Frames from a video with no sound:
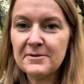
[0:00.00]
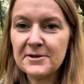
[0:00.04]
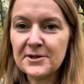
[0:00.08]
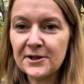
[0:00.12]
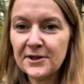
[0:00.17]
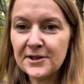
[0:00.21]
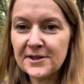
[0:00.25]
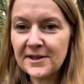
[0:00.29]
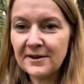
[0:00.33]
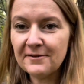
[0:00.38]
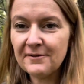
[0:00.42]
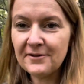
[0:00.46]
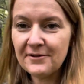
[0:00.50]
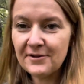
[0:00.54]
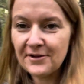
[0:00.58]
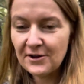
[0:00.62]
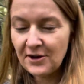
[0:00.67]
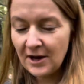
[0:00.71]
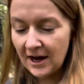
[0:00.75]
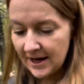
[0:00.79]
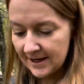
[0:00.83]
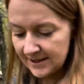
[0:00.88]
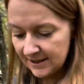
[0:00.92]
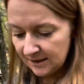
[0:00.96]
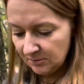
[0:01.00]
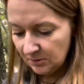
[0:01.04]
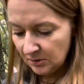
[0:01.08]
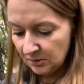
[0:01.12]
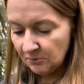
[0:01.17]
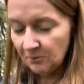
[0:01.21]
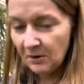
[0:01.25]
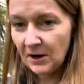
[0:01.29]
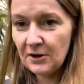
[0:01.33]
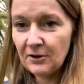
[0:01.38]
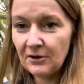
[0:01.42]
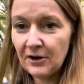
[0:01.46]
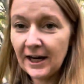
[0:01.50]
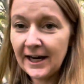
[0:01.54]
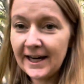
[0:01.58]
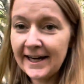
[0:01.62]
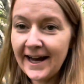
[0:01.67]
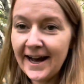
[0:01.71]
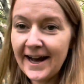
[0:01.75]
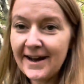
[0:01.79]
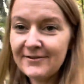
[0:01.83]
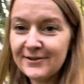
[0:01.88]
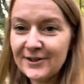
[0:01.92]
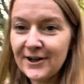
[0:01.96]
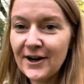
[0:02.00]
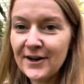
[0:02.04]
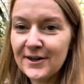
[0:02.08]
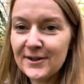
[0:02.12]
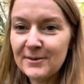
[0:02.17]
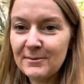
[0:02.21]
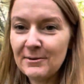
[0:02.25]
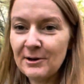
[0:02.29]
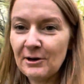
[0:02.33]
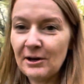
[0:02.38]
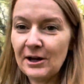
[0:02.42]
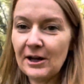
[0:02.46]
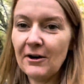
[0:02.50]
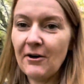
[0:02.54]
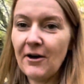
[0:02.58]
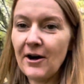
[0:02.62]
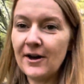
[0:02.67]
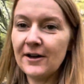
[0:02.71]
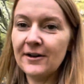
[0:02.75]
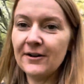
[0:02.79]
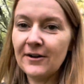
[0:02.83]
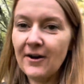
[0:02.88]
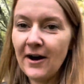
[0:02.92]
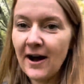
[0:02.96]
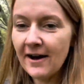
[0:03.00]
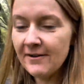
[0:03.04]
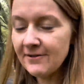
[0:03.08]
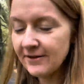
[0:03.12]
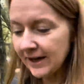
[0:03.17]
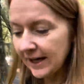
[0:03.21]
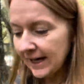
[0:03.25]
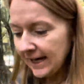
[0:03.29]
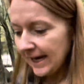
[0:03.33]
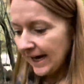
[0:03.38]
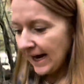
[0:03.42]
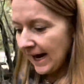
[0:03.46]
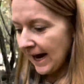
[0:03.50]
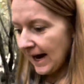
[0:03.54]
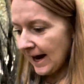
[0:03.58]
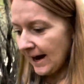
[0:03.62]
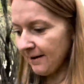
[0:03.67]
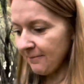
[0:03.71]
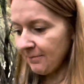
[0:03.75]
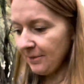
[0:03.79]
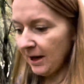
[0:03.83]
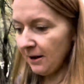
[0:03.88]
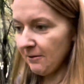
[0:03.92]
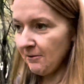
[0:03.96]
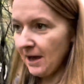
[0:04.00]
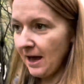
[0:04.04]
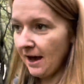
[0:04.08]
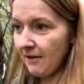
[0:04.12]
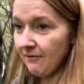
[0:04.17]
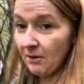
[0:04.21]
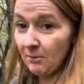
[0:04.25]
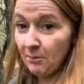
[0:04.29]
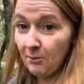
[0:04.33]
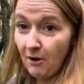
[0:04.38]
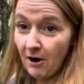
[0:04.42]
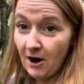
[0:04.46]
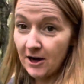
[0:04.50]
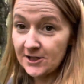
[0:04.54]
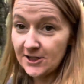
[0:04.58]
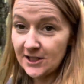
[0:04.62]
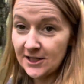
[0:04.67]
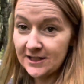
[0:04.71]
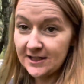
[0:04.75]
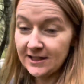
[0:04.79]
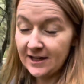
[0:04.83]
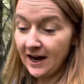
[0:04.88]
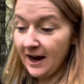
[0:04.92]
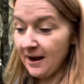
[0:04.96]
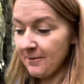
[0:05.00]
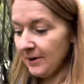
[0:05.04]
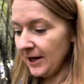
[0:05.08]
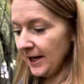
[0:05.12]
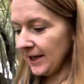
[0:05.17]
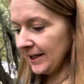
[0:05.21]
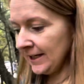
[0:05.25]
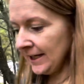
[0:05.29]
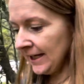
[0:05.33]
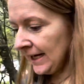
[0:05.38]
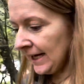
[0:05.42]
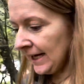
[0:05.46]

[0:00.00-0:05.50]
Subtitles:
sure some of you guys have been wondering, I've talked about it on and off, that we have a project coming,